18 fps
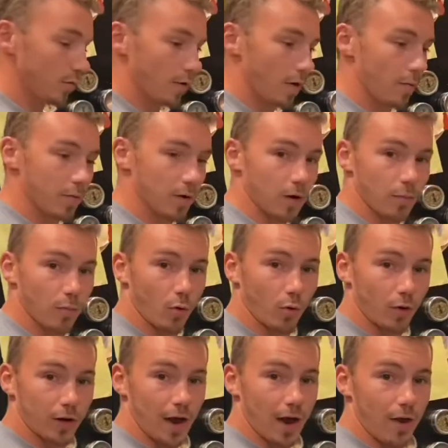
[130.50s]
I'm going to pour
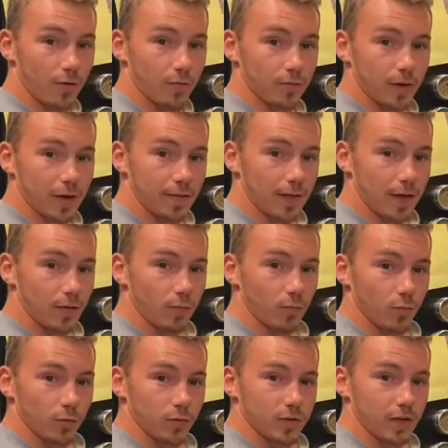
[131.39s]
now, and then
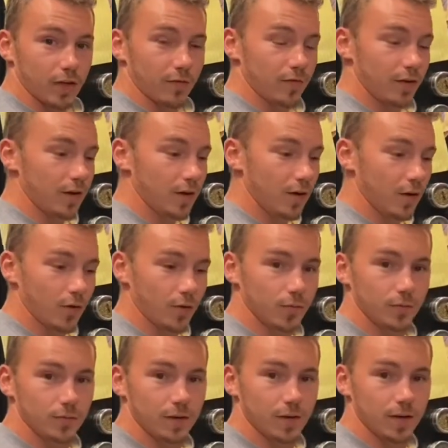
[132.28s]
we'll take video
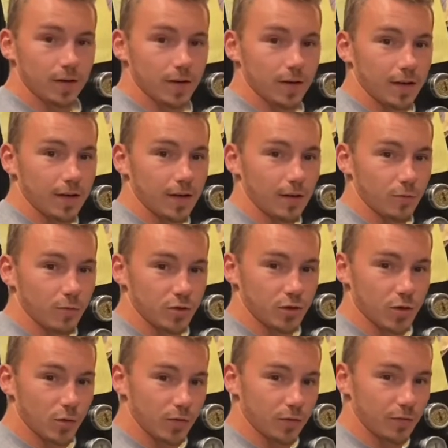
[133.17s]
and we'll show you
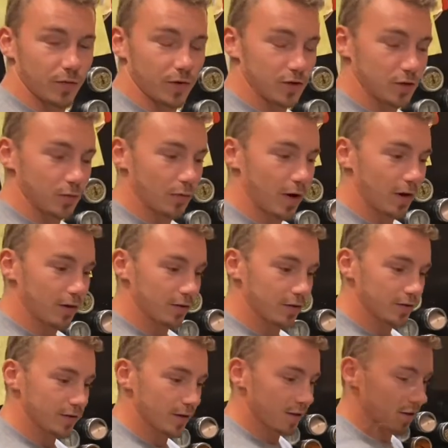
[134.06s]
what the finished product looks
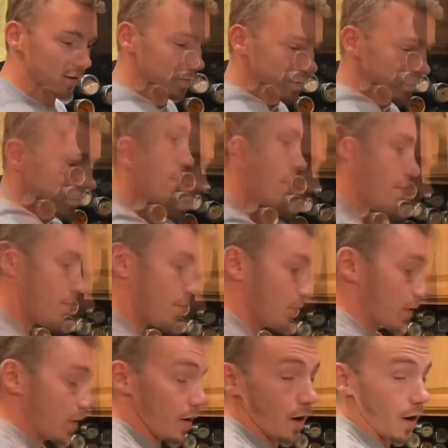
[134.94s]
like.
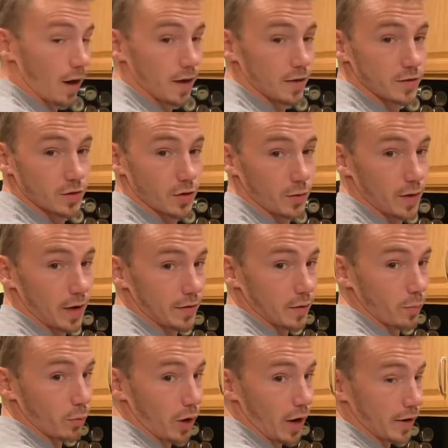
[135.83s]
Alright, so we got the
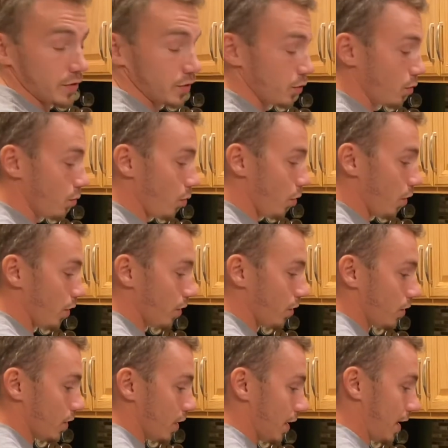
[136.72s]
brine to a boil.
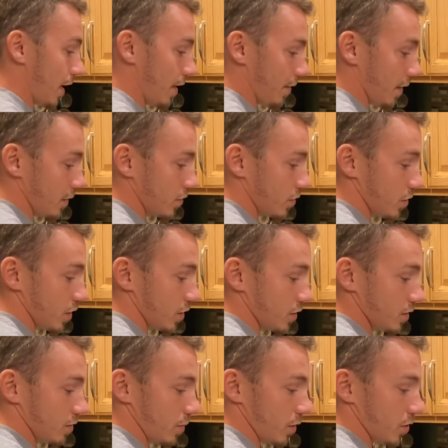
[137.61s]
Again, that's just
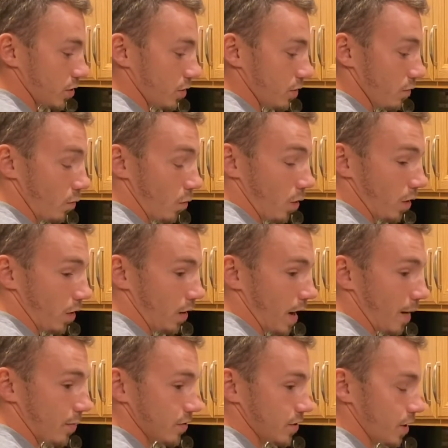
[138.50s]
a mixture of water,
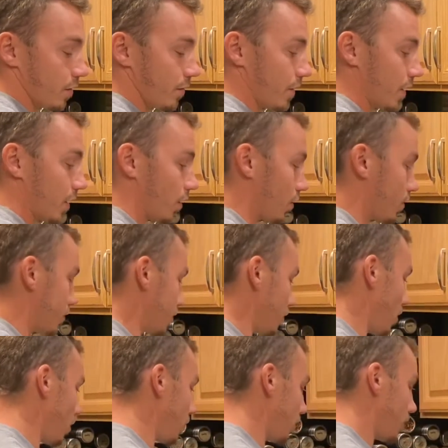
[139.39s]
apple cider vinegar, and
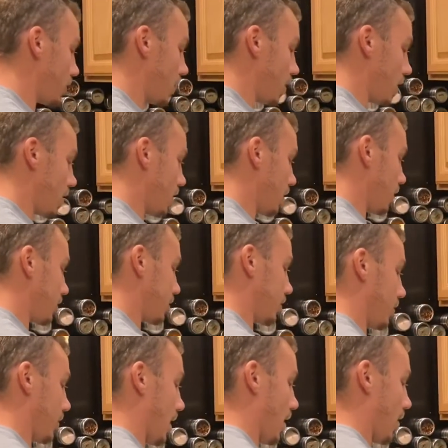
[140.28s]
salt. So
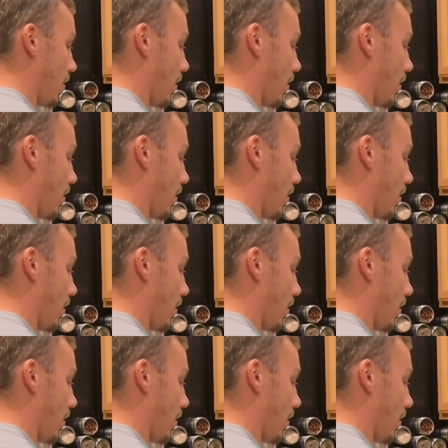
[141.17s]
now